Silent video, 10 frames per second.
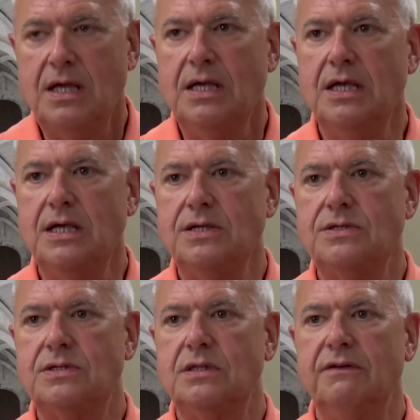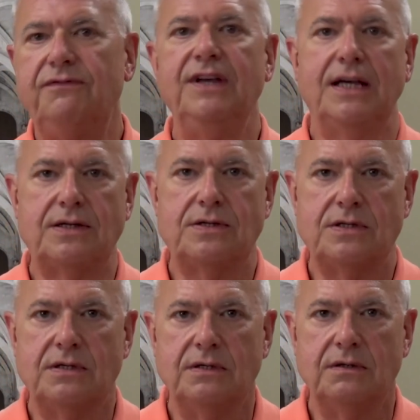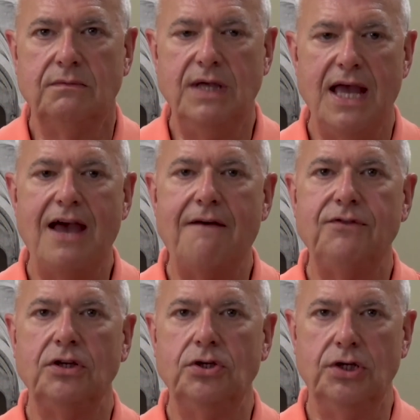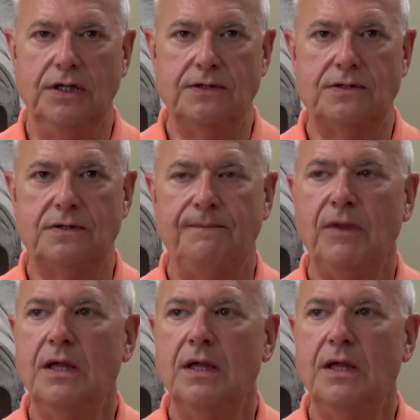is the fix. We have the goods.